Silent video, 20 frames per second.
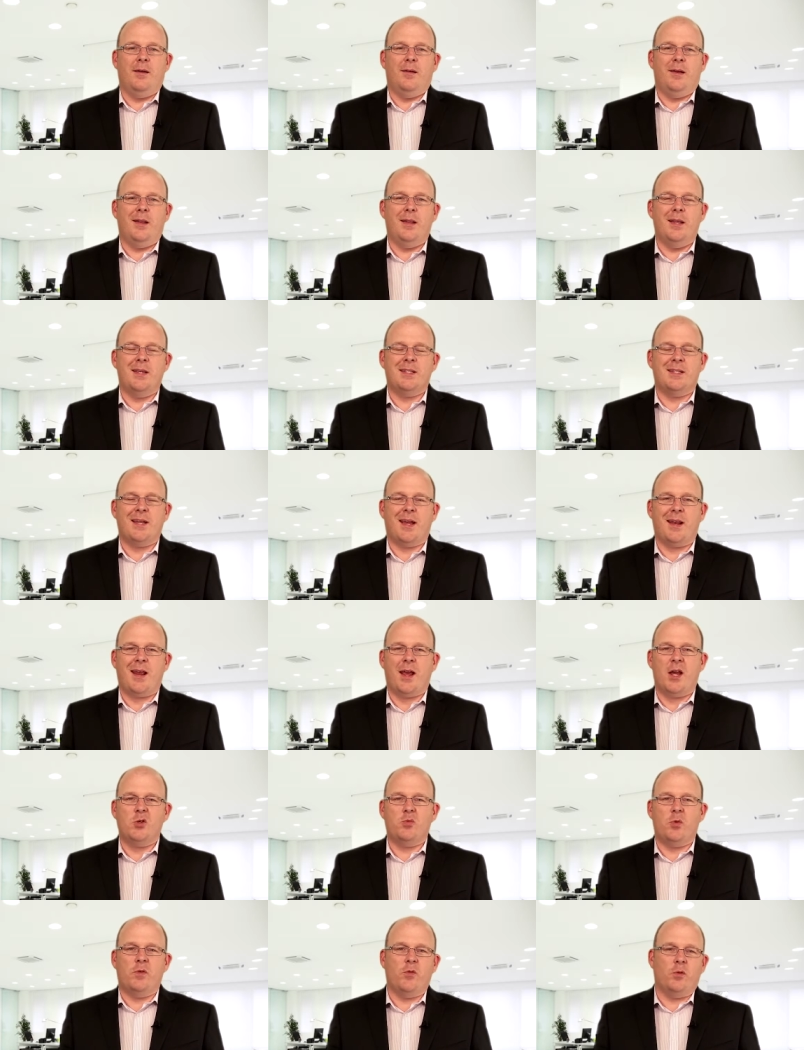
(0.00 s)
In this day and
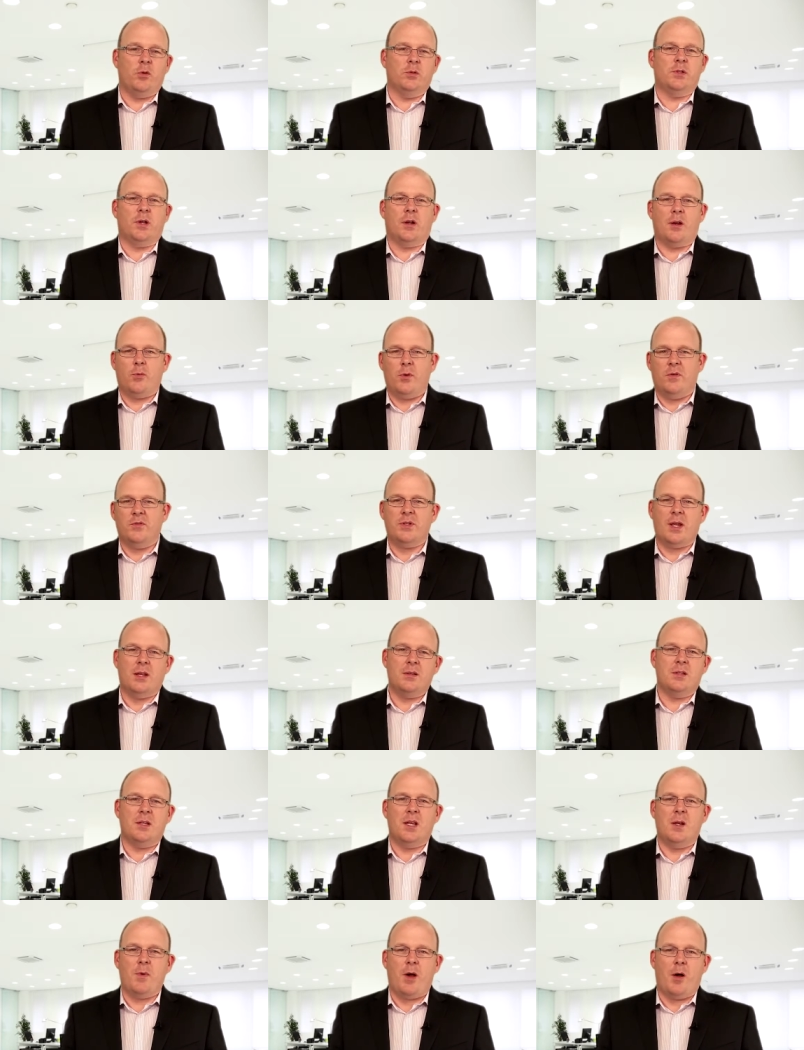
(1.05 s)
age, we've all done it. We've
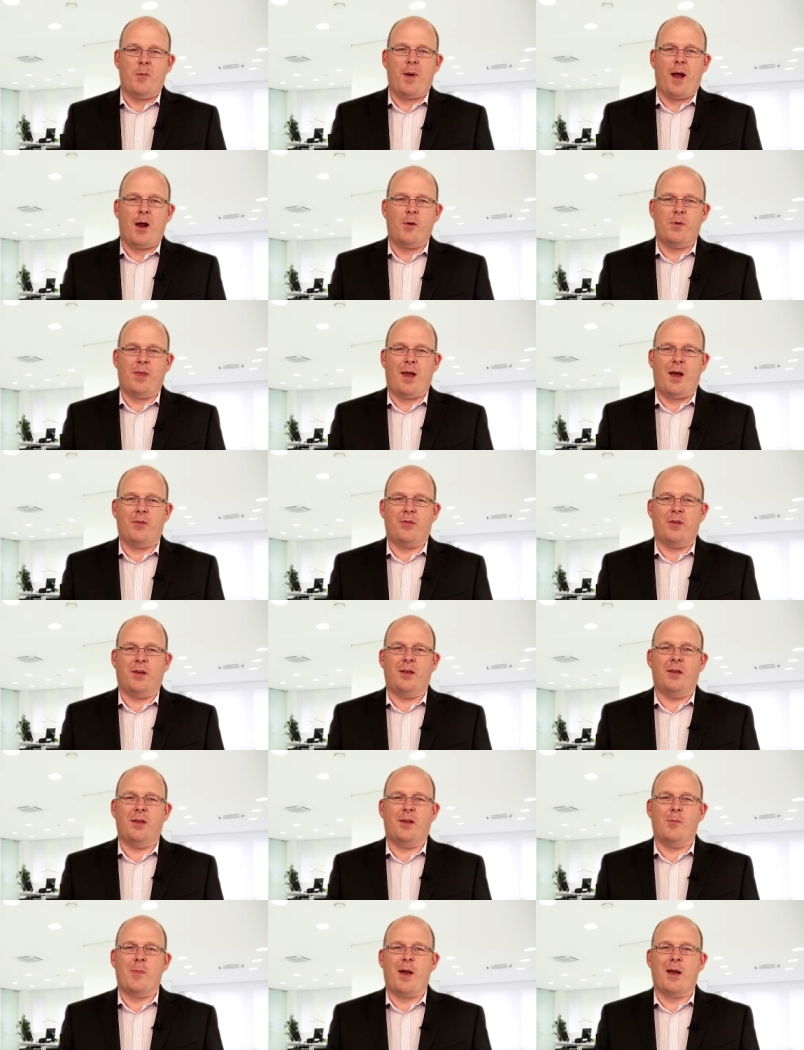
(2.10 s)
sent an email back without
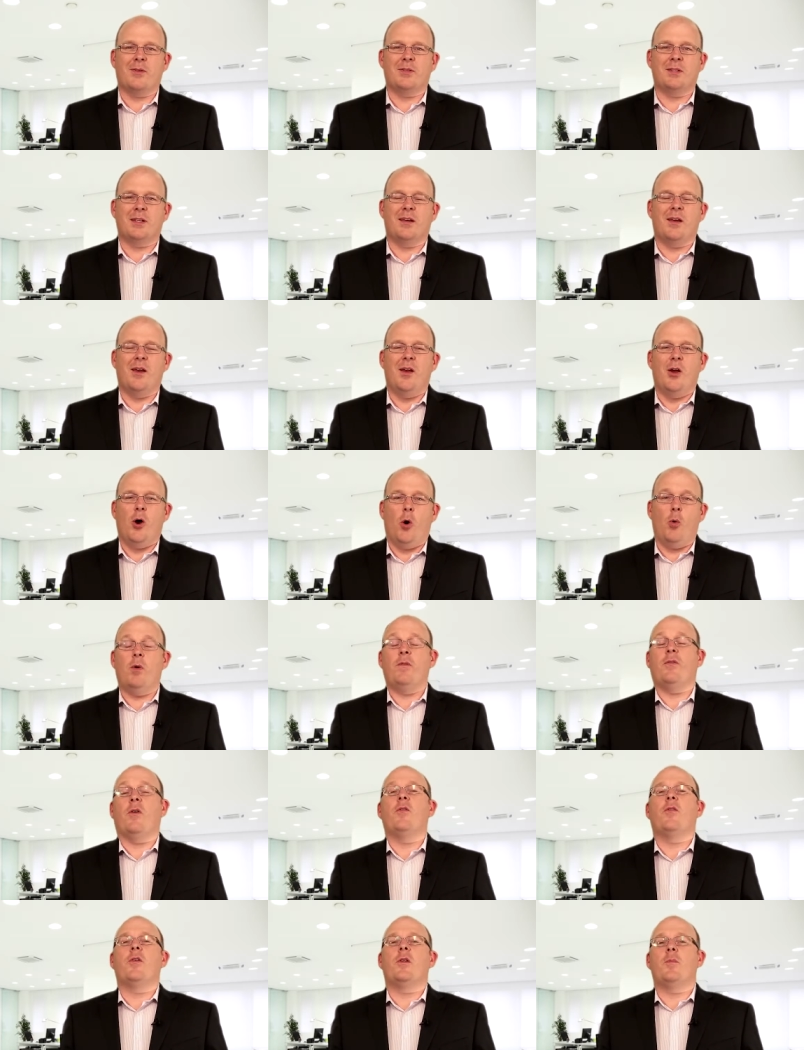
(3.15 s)
thinking about it, or
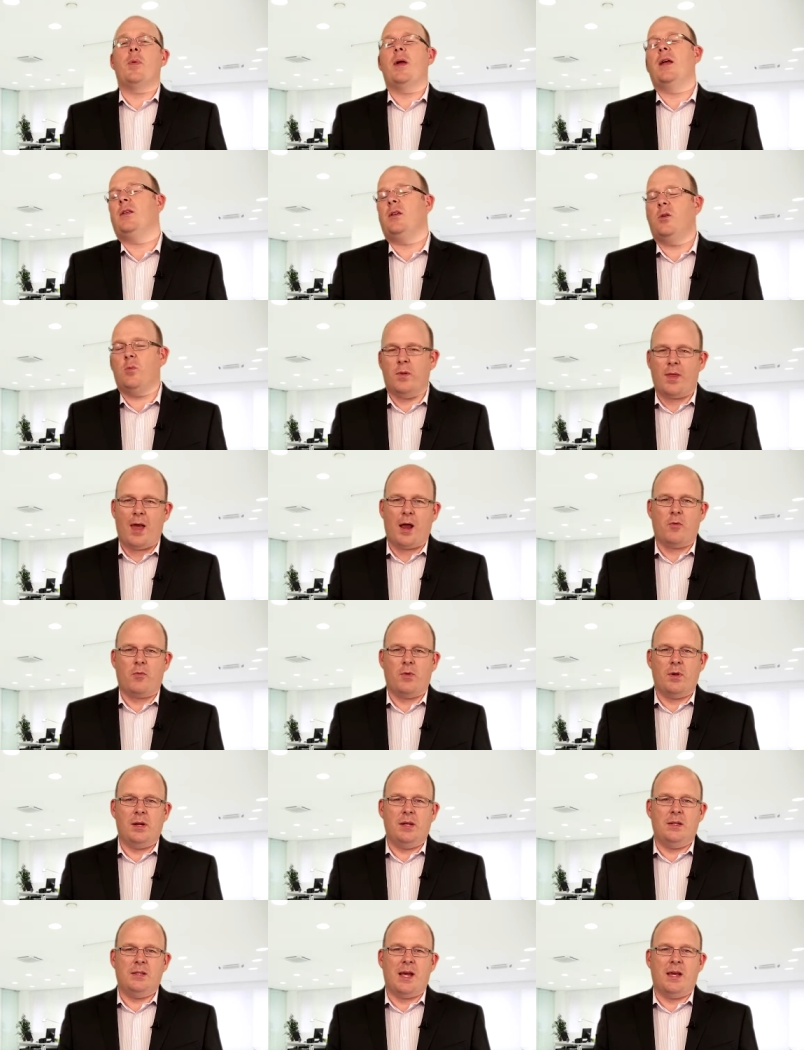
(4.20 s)
we've offered opinion without
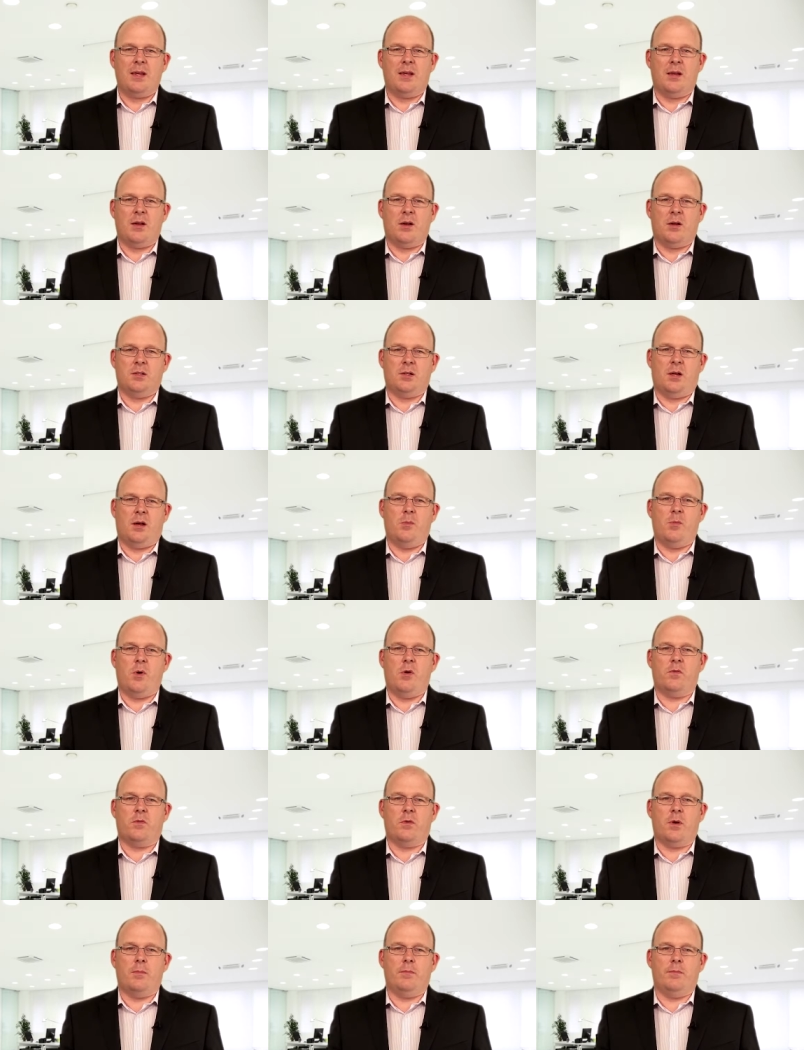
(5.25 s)
really taking our time
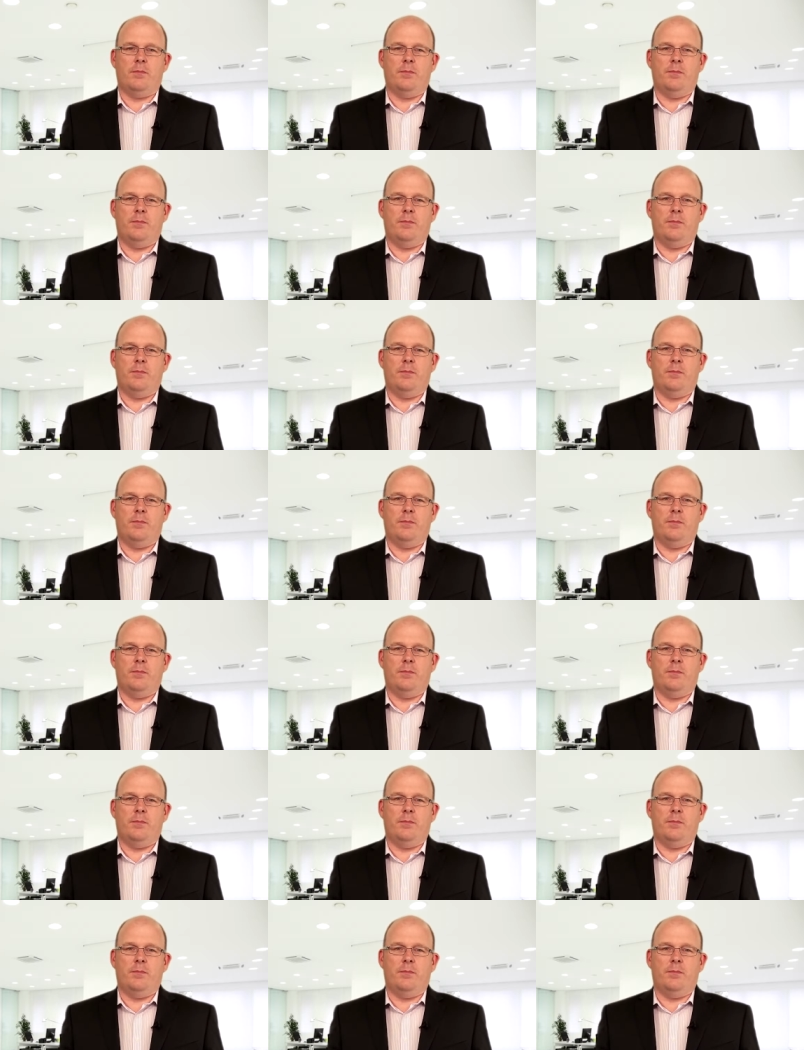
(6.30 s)
over it.